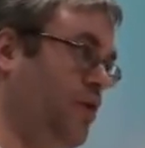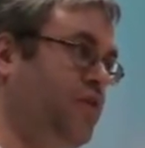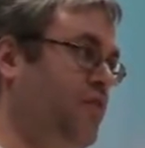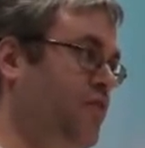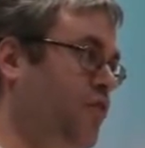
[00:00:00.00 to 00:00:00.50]

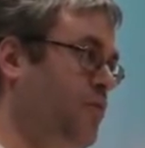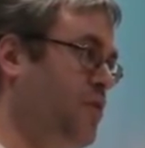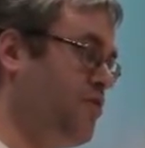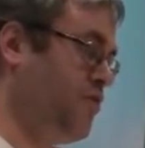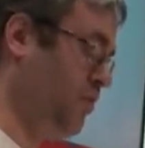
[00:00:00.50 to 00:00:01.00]
worked in the soup
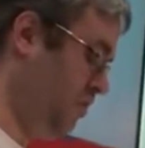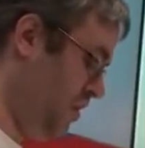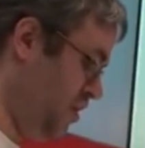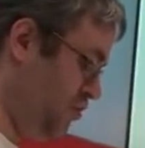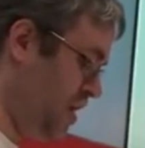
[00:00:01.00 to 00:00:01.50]
kitchens.
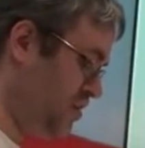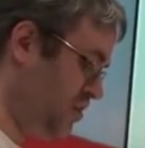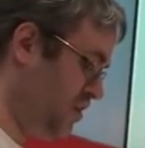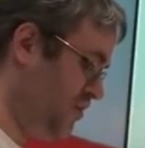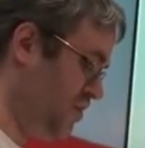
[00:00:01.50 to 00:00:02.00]
He tried
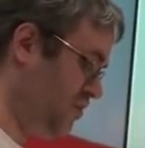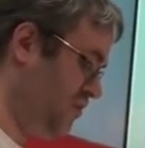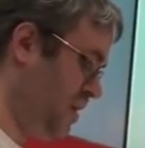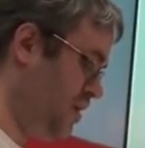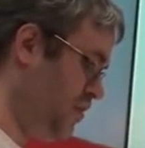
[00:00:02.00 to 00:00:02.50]
to live his
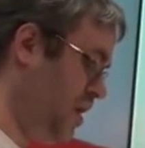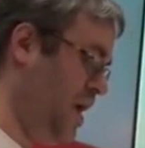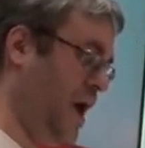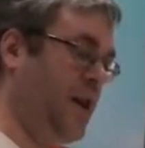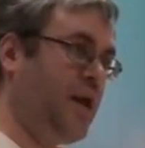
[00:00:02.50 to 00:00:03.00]
faith,
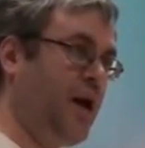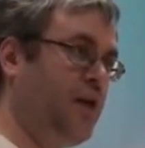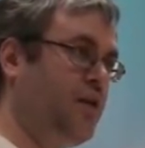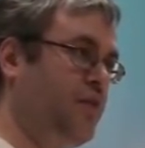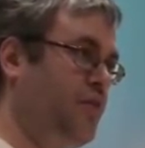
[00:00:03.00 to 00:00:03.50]
and he
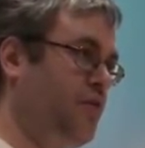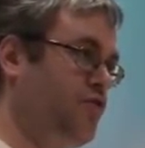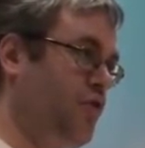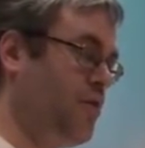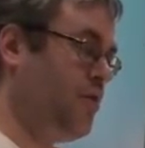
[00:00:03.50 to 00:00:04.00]
edited their
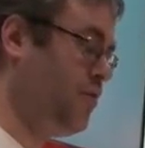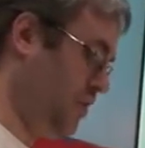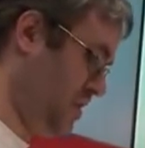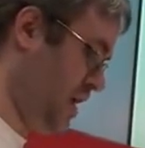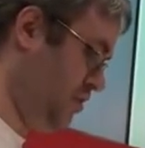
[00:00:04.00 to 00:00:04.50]
journal,
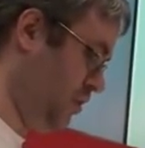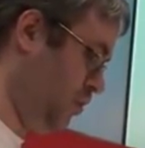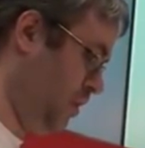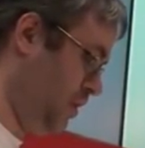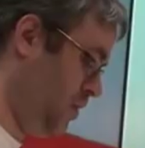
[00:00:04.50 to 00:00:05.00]
The
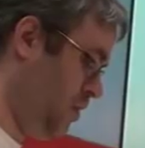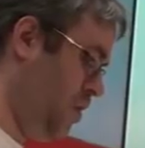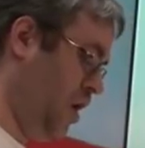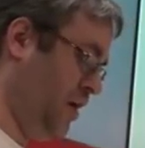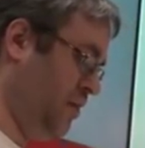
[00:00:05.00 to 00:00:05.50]
Catholic Worker,
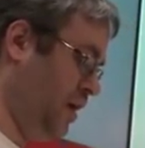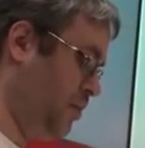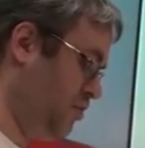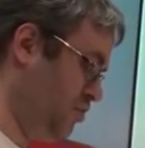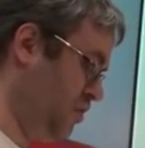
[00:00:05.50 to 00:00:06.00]
on
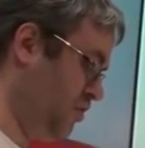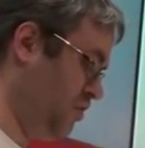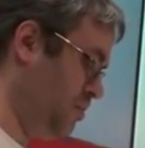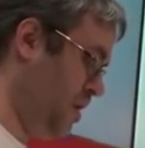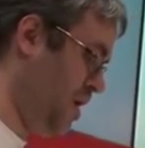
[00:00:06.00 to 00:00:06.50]
labor
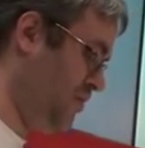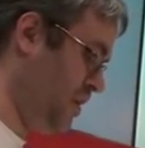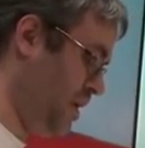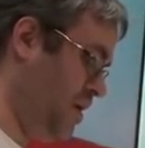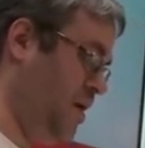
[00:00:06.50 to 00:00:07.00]
struggles and
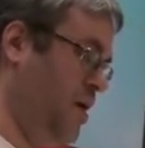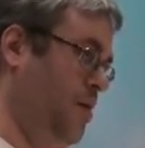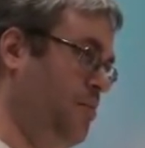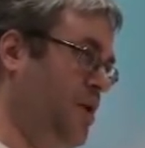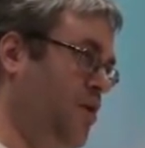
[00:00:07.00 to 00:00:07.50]
poverty.
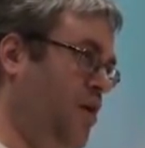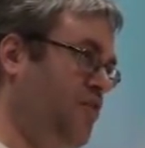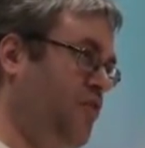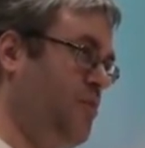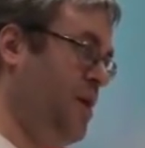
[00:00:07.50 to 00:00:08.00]
But he
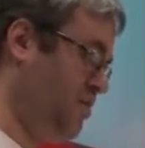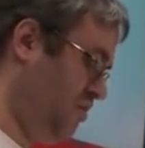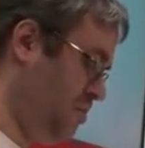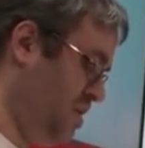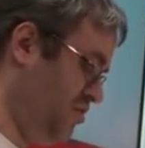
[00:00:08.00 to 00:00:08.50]
also
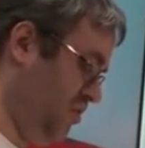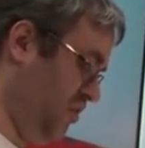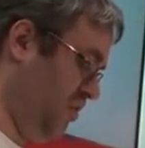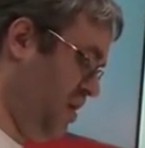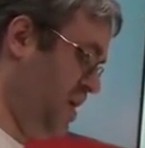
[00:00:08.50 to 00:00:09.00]
made
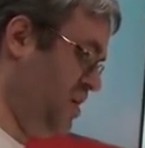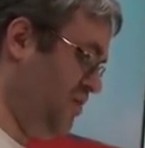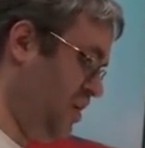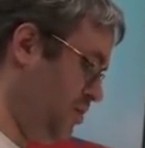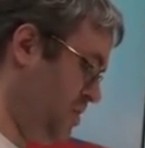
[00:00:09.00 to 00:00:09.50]
speeches. He
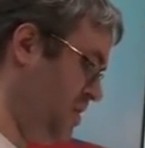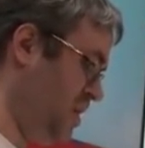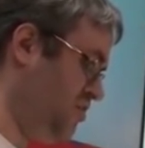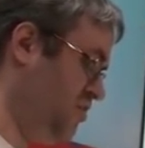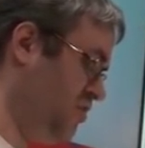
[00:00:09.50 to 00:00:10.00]
developed
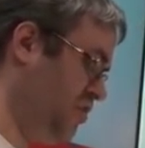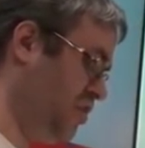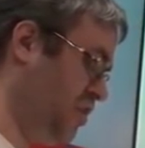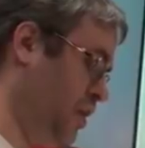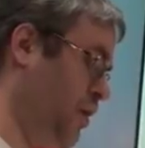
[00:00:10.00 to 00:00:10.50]
connections
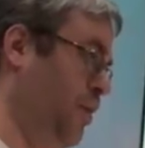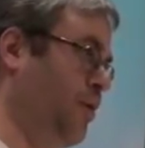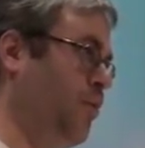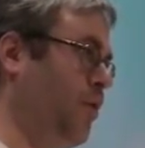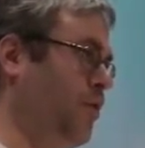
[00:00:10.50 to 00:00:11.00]
to the
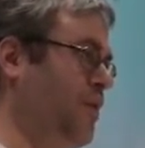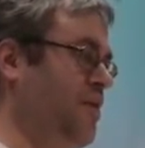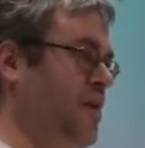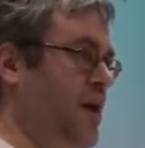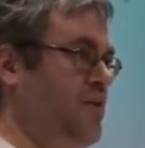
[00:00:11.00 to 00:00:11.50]
literary world
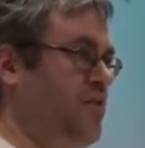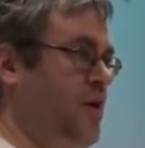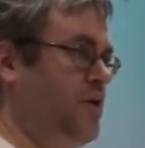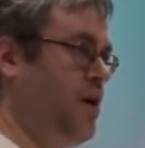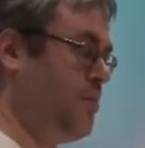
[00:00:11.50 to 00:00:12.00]
and the
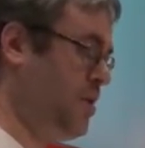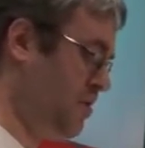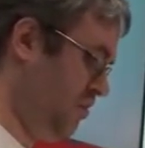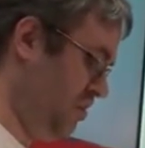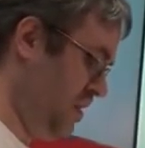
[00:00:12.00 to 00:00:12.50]

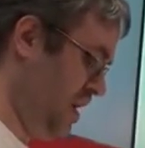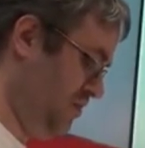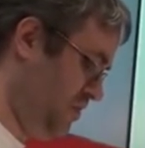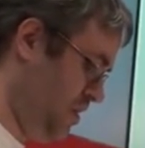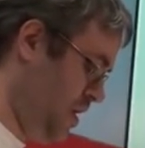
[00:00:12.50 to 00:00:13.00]
anti-communist
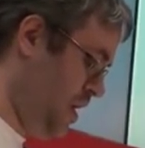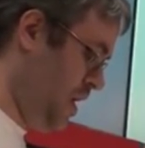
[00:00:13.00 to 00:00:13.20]
left.